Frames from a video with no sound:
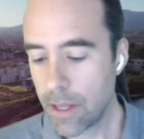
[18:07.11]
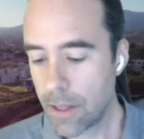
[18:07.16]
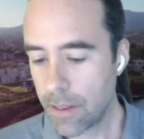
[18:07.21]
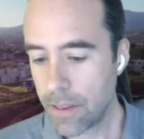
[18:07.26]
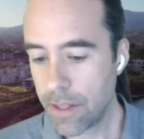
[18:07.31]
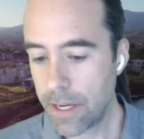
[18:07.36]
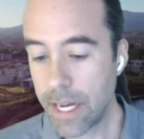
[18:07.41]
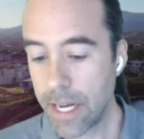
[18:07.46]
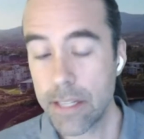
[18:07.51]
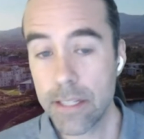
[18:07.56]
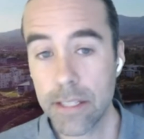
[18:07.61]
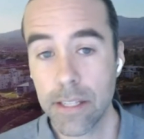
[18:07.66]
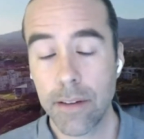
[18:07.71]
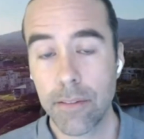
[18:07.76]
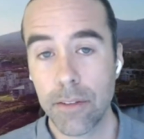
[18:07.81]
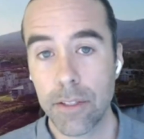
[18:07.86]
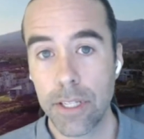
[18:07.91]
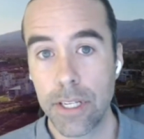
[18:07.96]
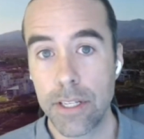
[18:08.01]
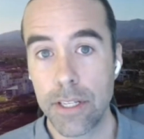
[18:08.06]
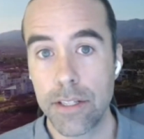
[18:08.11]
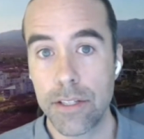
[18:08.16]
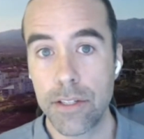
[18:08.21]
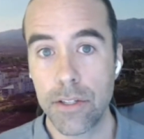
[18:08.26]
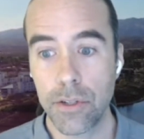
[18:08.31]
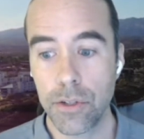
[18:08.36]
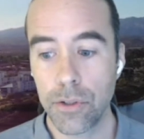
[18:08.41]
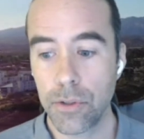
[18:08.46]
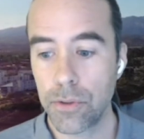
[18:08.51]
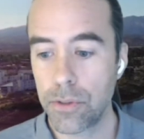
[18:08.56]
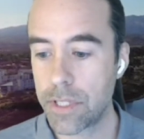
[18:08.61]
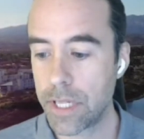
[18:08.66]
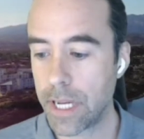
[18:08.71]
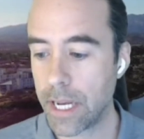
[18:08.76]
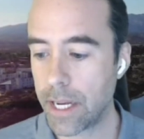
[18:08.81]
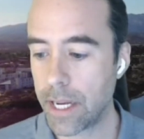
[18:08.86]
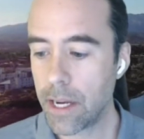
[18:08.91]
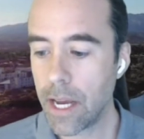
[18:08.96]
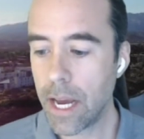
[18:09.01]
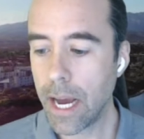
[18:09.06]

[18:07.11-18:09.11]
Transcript: The next level is to say,